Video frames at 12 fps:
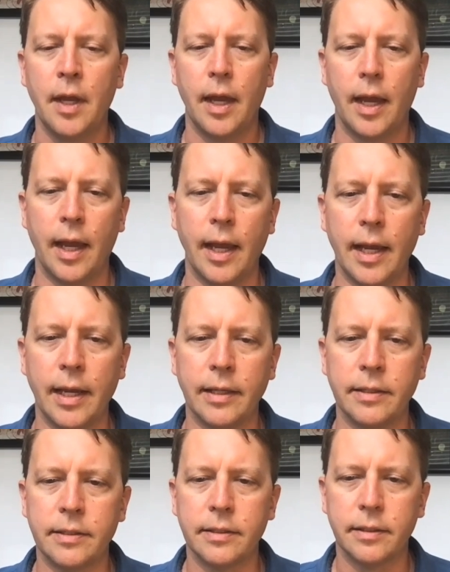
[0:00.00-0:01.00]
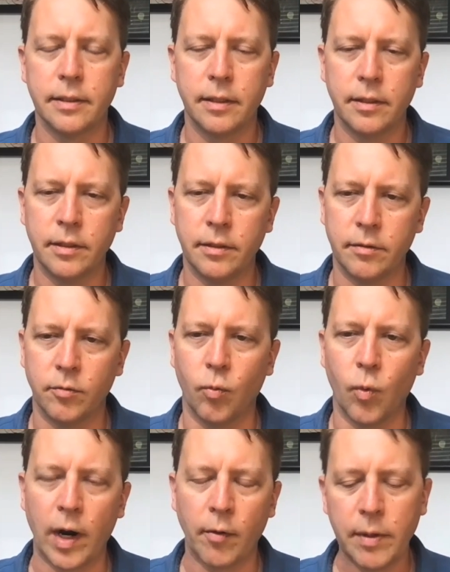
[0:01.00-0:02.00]
And,
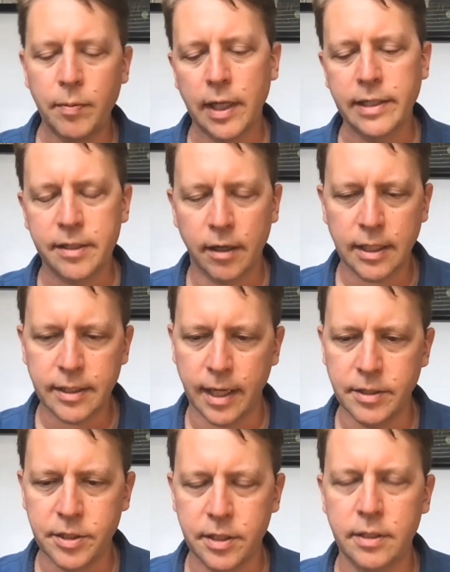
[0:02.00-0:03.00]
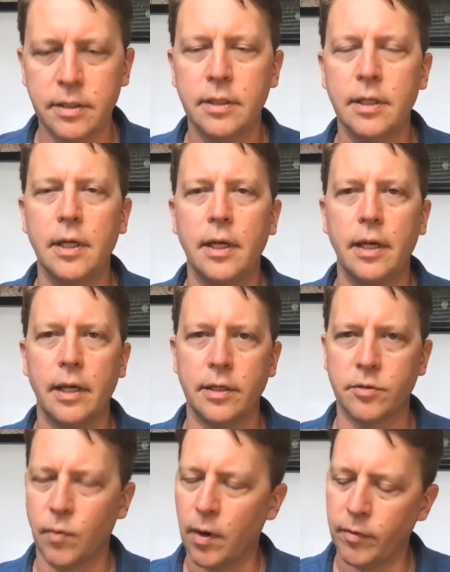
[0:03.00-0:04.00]
where we place our attention
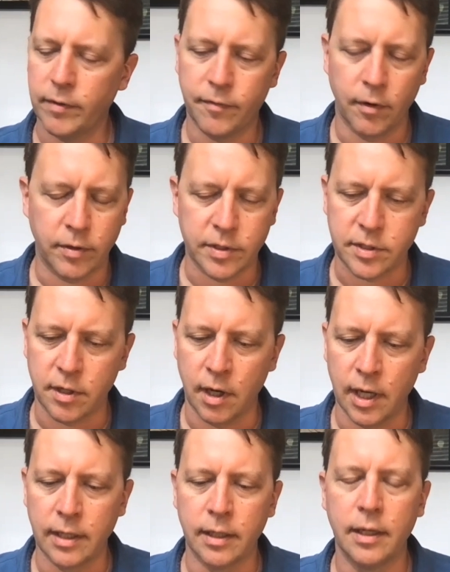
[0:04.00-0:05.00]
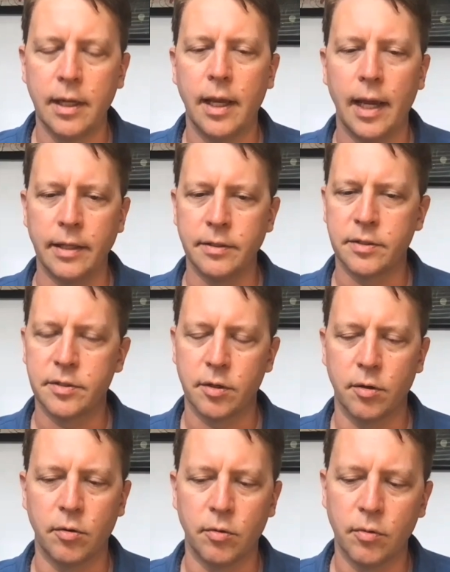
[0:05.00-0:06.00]
is what we focus on. And
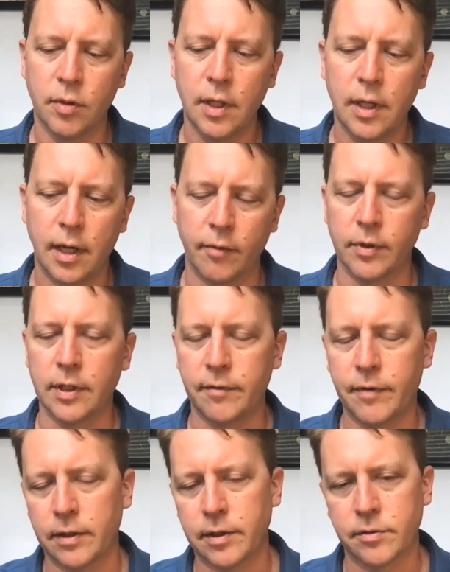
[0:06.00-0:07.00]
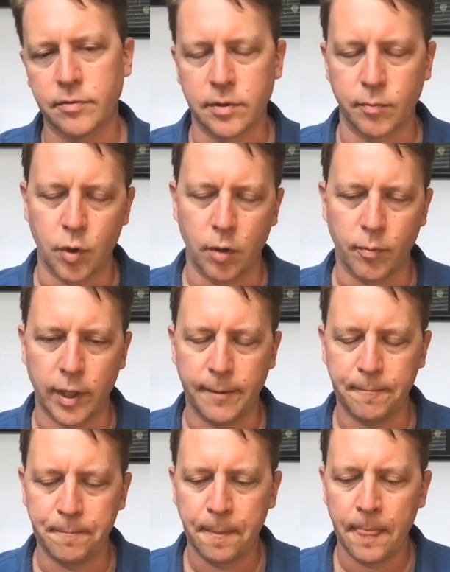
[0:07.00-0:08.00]
so I really felt this was
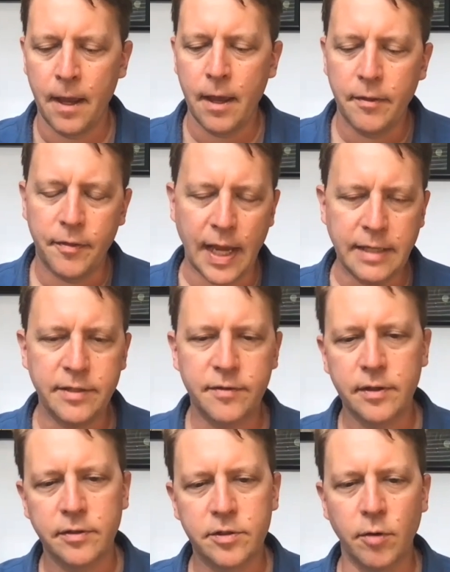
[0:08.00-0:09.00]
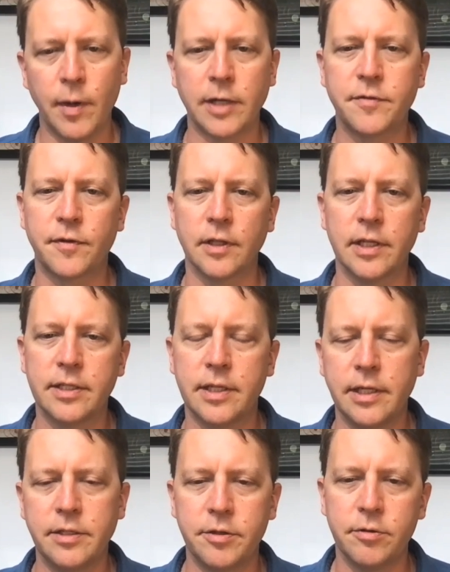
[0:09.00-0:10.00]
appropriate. Thanks so much for
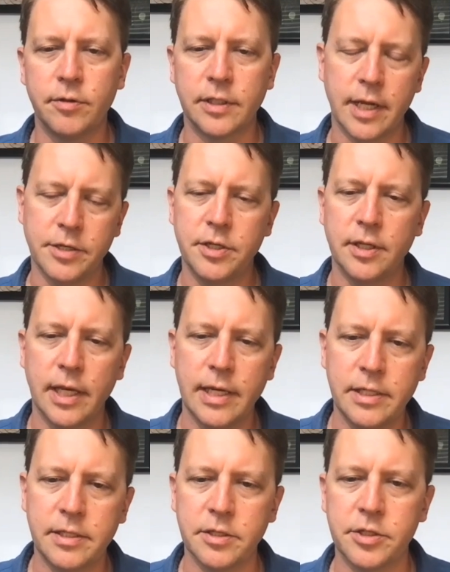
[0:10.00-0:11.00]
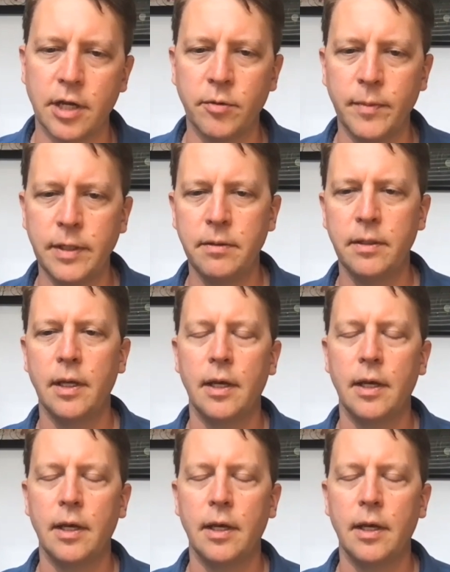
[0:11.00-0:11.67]
listening to Attention, Ladies and Gentlemen.